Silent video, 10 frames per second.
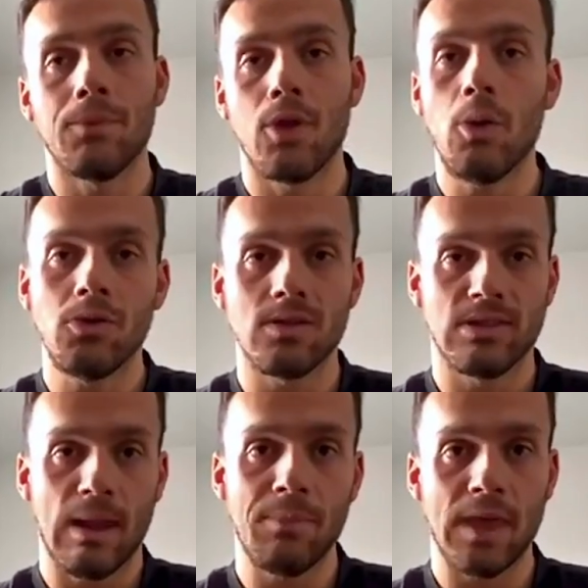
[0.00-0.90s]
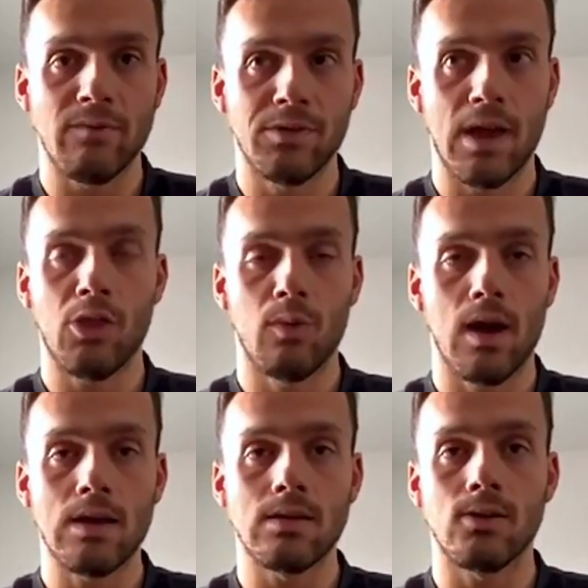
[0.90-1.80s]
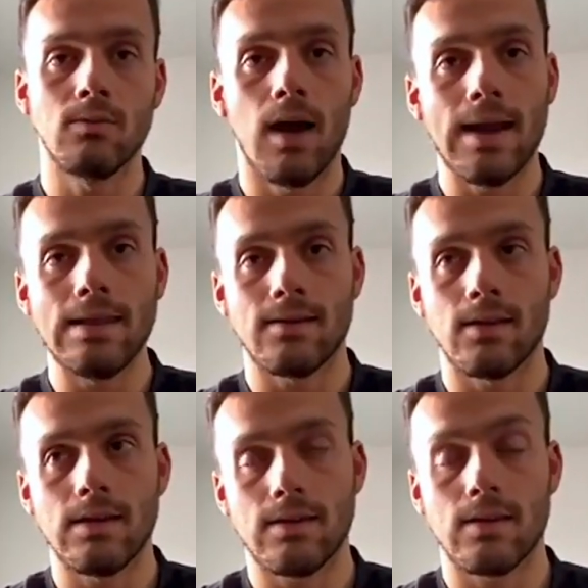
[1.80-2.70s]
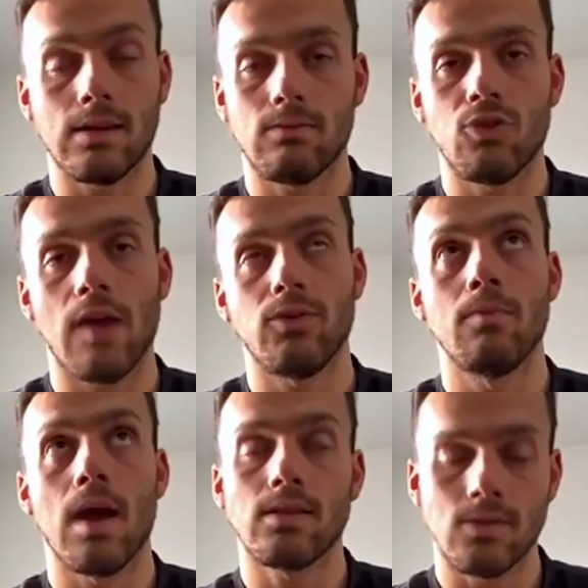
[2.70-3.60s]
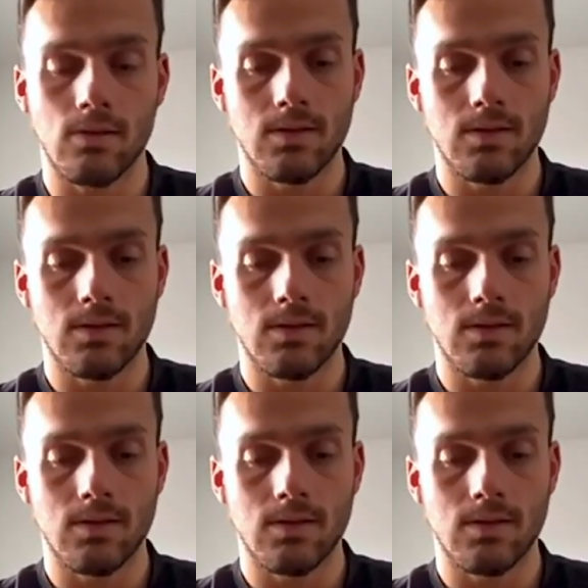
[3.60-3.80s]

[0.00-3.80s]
Don't do the same thing every day, otherwise your mind is gonna it's gonna drive you mental.